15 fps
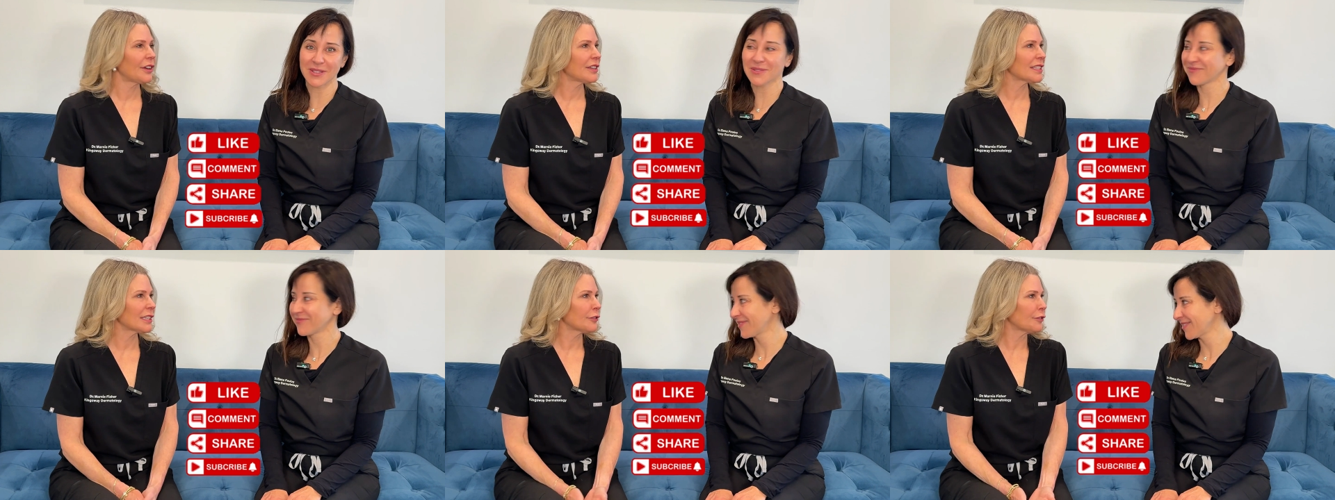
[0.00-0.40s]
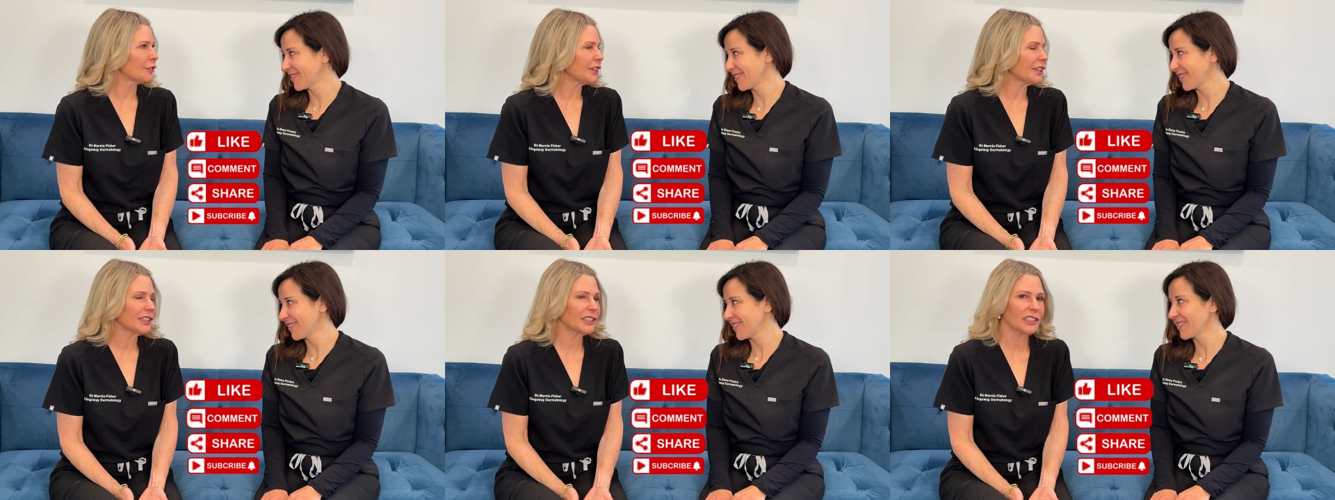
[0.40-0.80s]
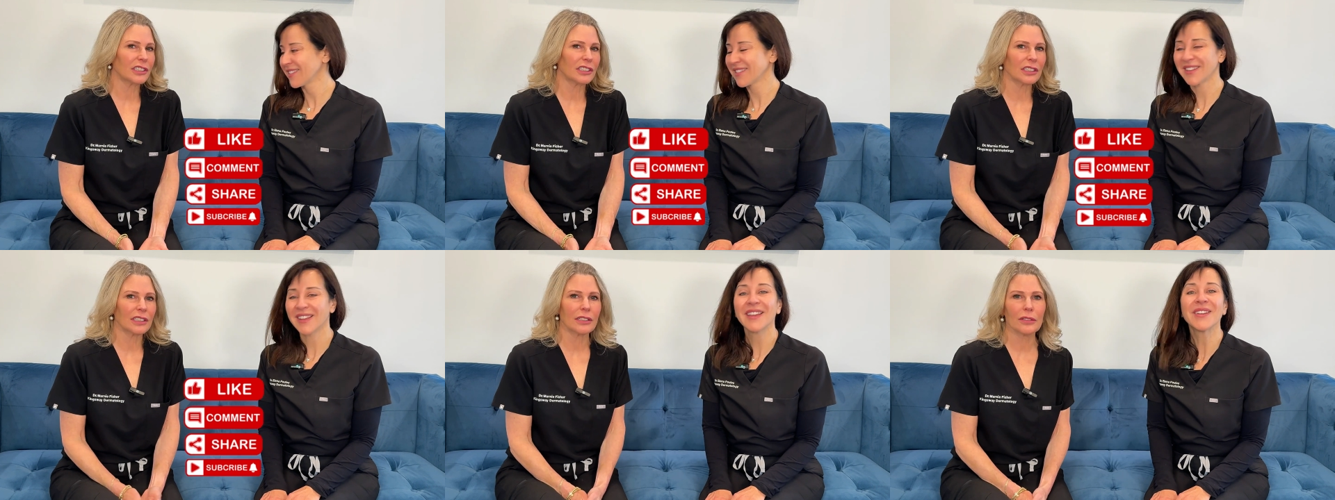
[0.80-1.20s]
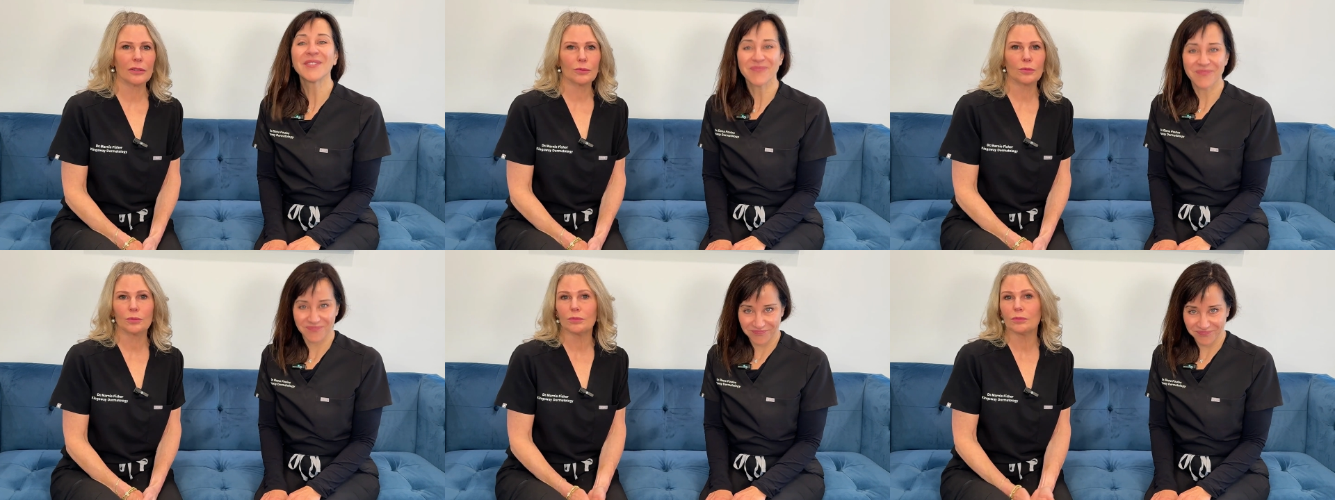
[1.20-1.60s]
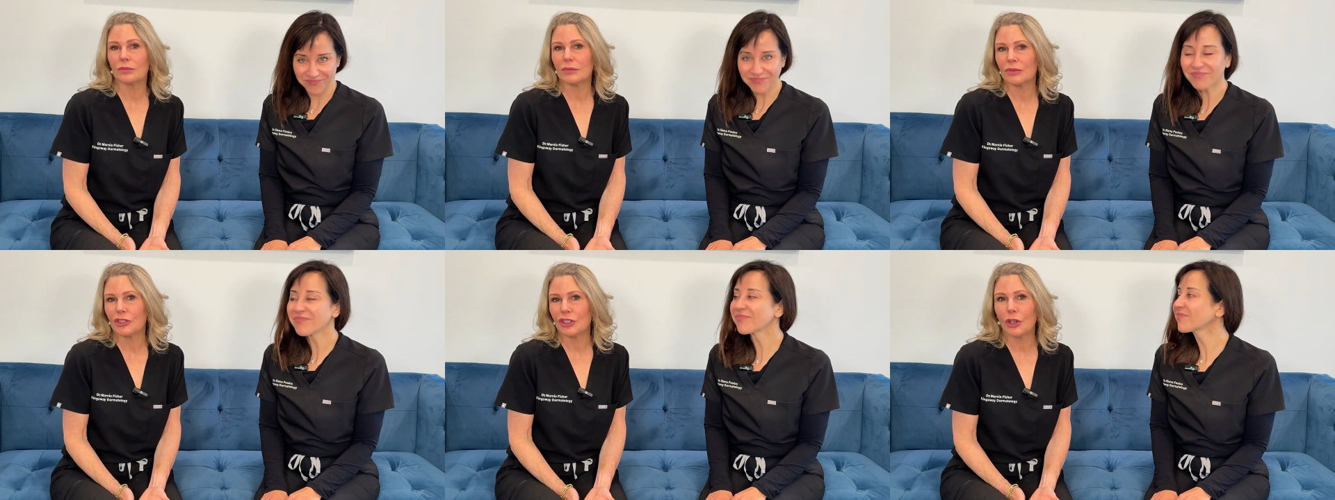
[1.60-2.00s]
Speaker 1: How does it feel?
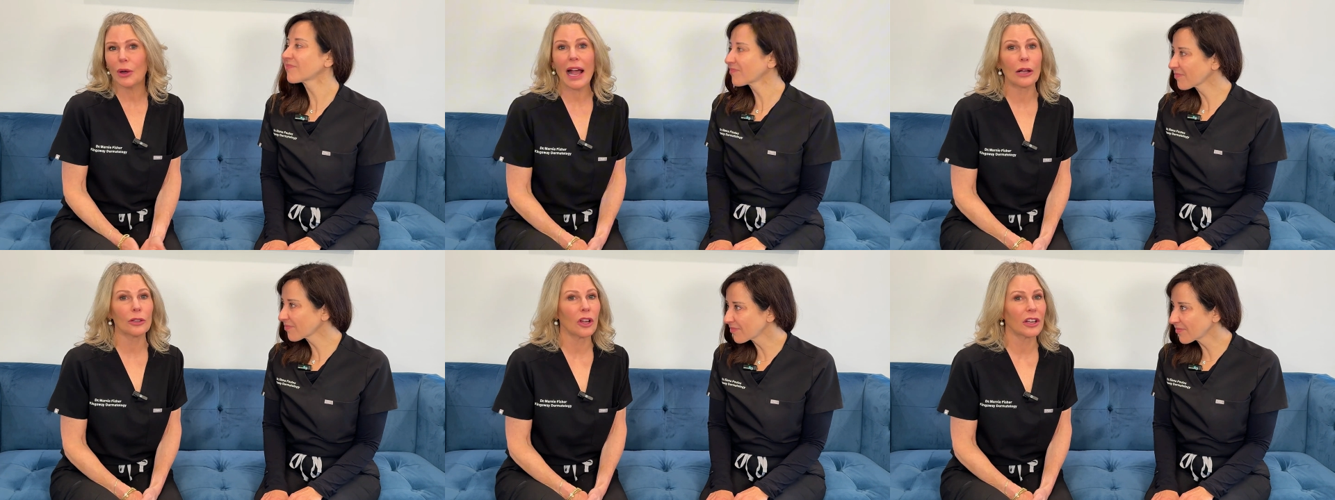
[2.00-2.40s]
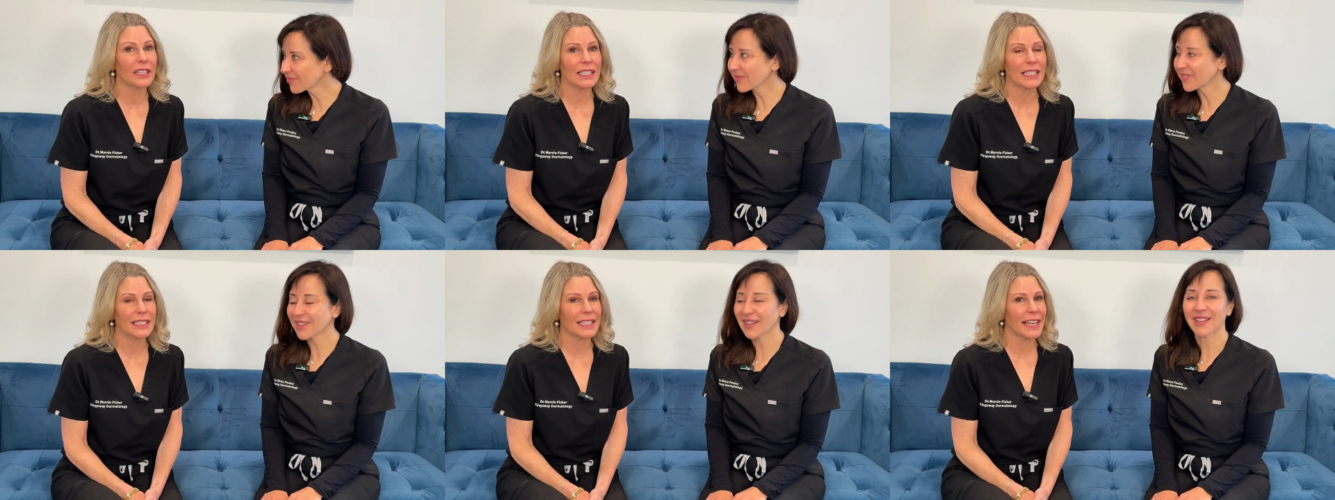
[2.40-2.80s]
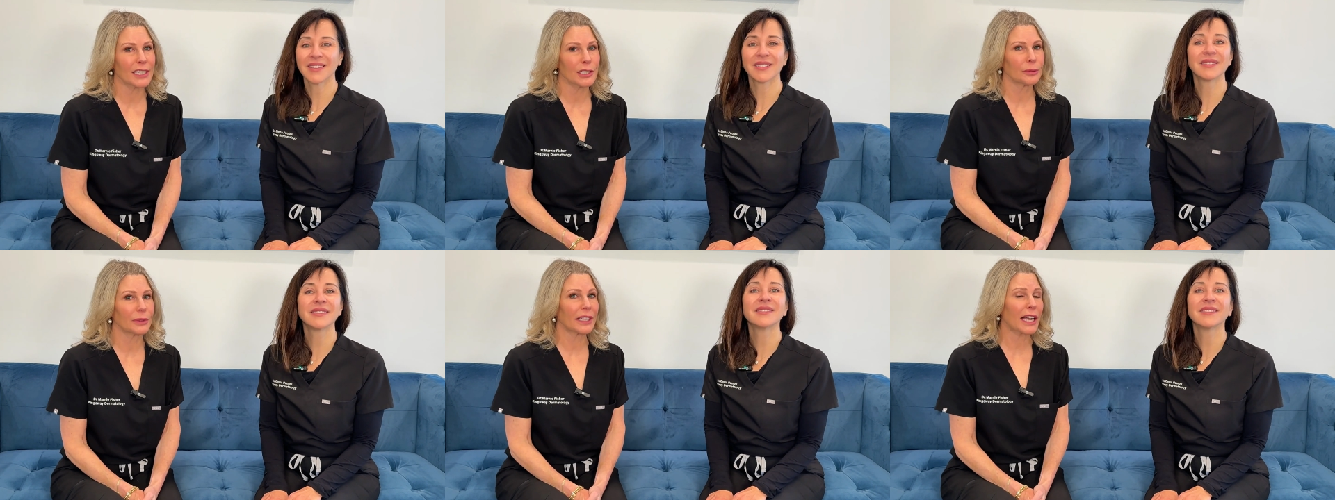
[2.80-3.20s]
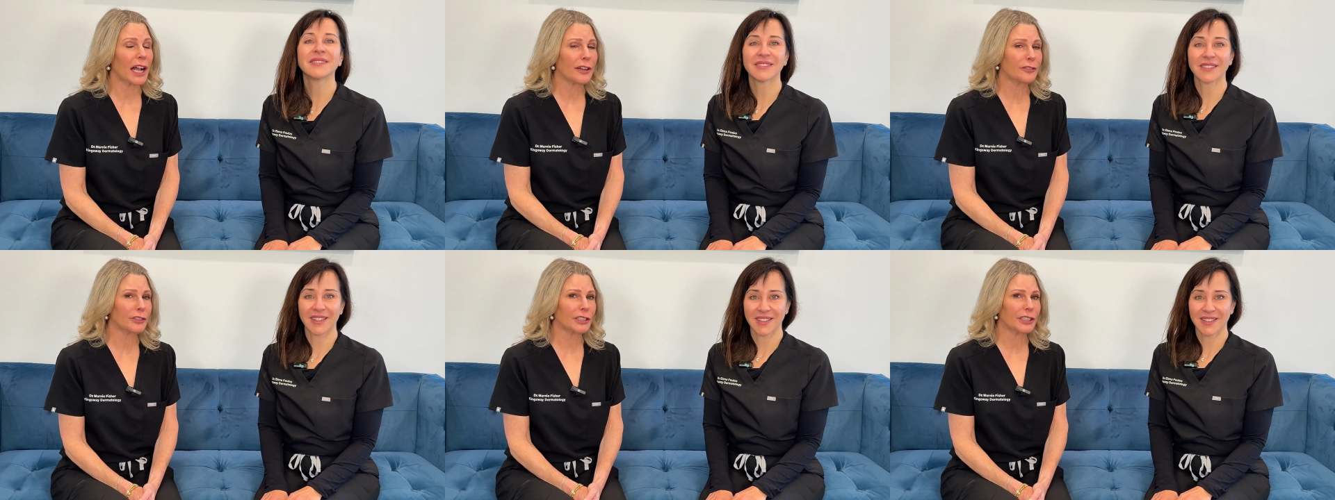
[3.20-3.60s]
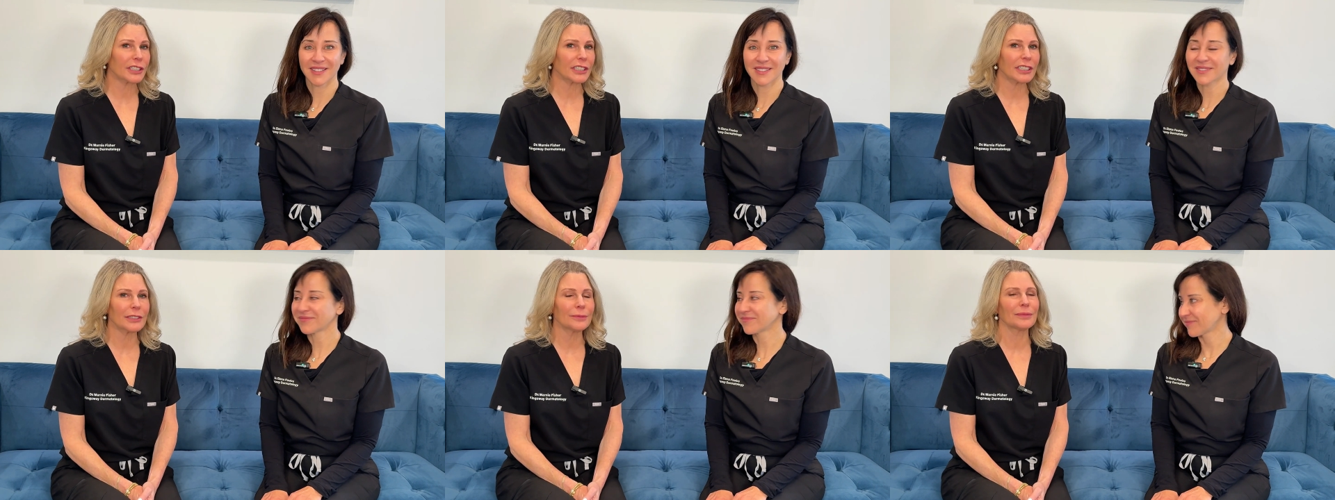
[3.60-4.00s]
You know, how long does it take to
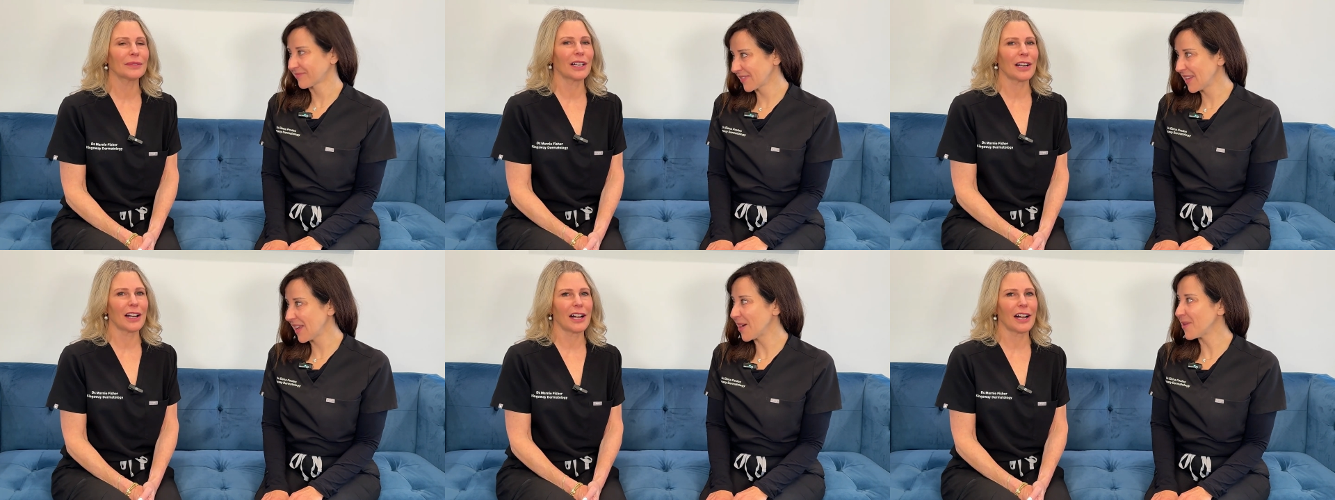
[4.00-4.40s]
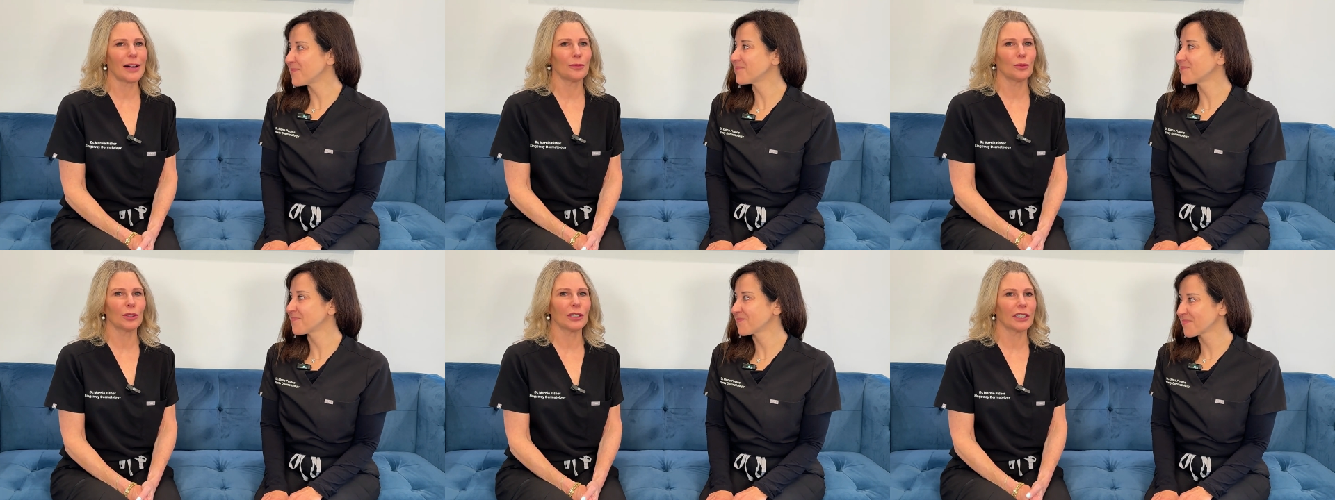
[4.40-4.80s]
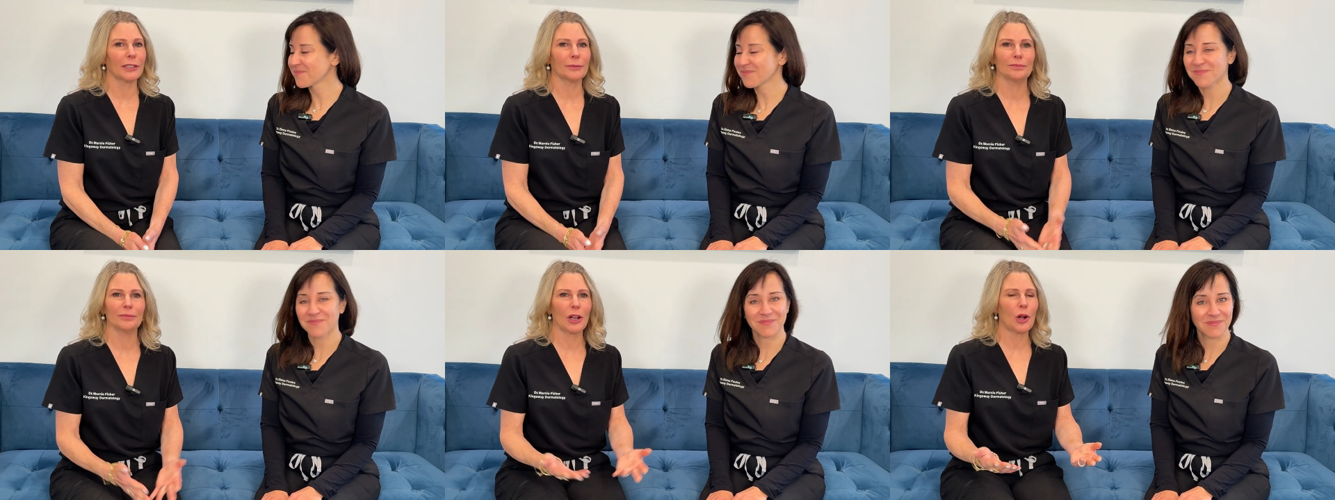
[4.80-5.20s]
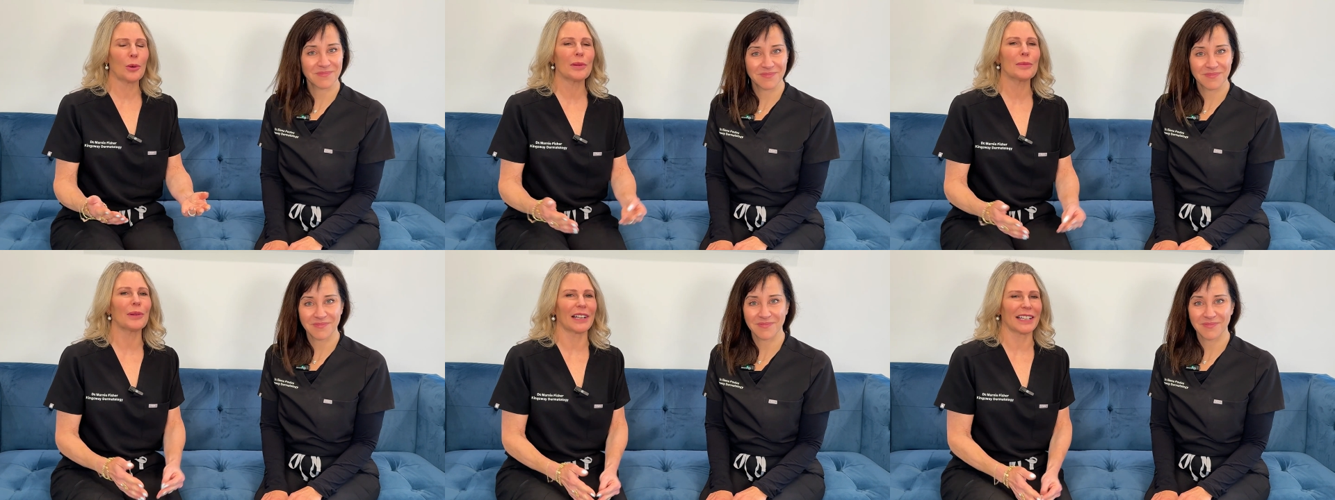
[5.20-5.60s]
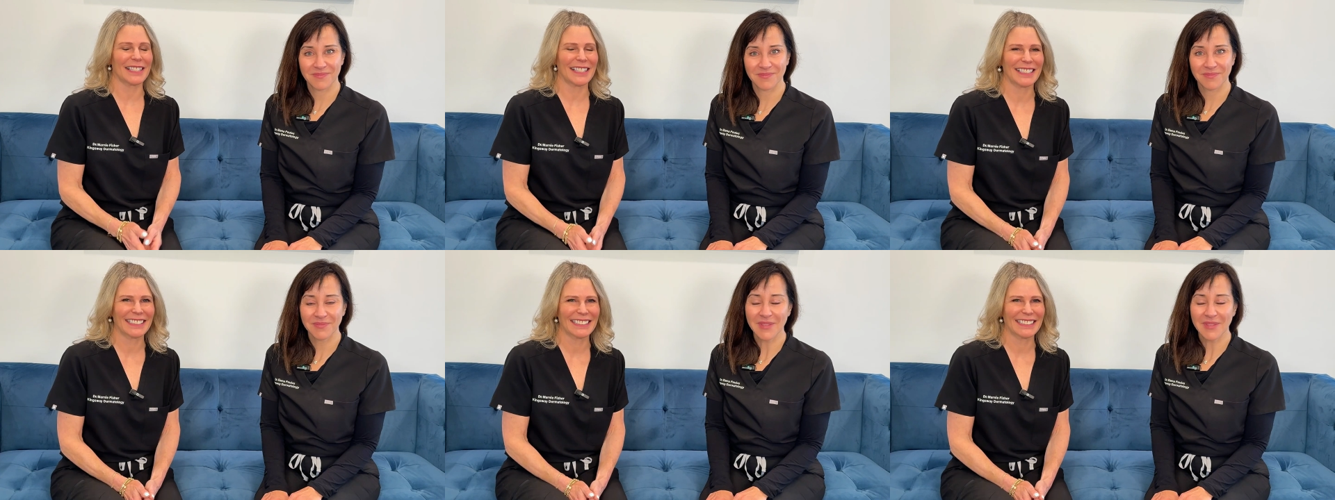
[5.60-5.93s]
recover? Yeah. Um, we're open books.